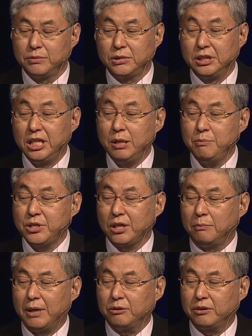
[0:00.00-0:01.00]
dreams
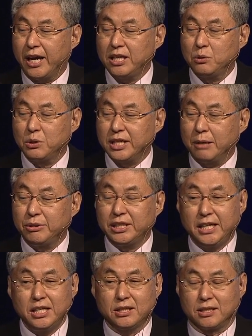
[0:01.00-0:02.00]
about the SOC
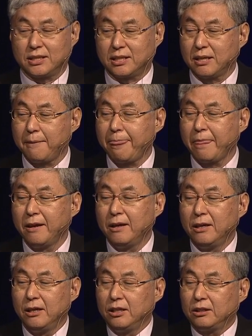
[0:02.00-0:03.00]
applications.
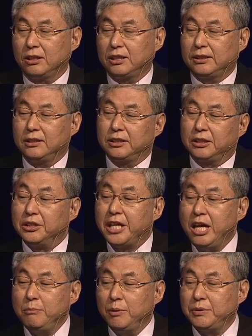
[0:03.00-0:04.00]
The
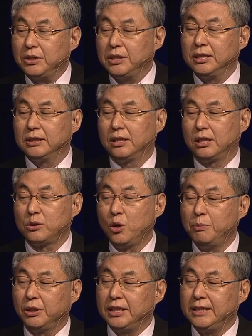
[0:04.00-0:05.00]
name of the
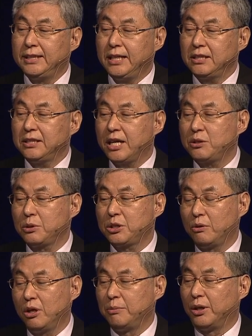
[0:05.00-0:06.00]
robot, Intelligent SOS
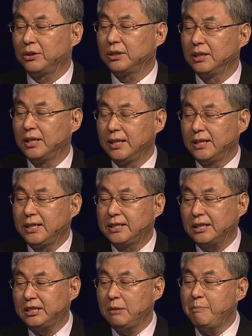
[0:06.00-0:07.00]
Robot,
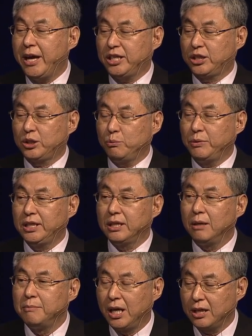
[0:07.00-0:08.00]
exactly matched with
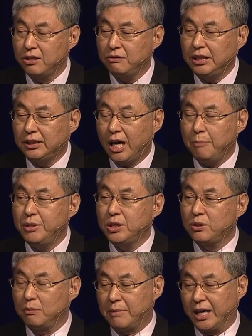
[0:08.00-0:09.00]
three
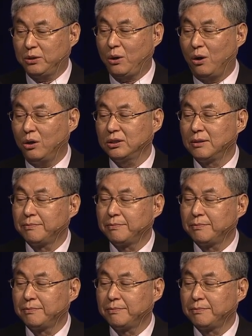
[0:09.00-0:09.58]
topics of my talk: